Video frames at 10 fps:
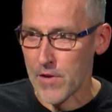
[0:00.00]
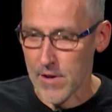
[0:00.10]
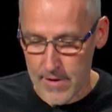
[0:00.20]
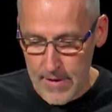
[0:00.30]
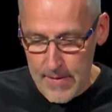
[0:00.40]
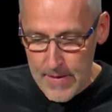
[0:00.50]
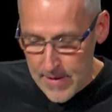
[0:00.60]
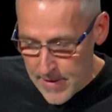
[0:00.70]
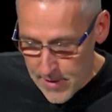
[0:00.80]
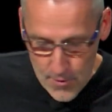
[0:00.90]
you.
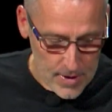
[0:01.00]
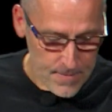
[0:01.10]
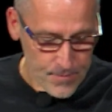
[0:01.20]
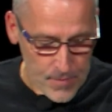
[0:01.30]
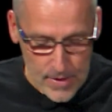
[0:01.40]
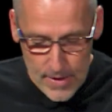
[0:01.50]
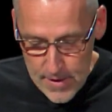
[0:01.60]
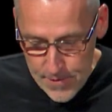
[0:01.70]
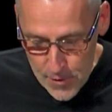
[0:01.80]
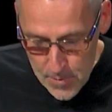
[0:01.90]
All right,
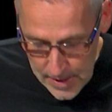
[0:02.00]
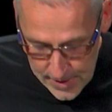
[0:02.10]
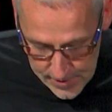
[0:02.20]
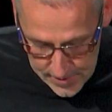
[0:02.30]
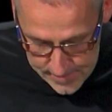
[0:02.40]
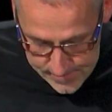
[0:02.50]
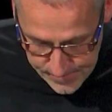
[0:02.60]
few minutes.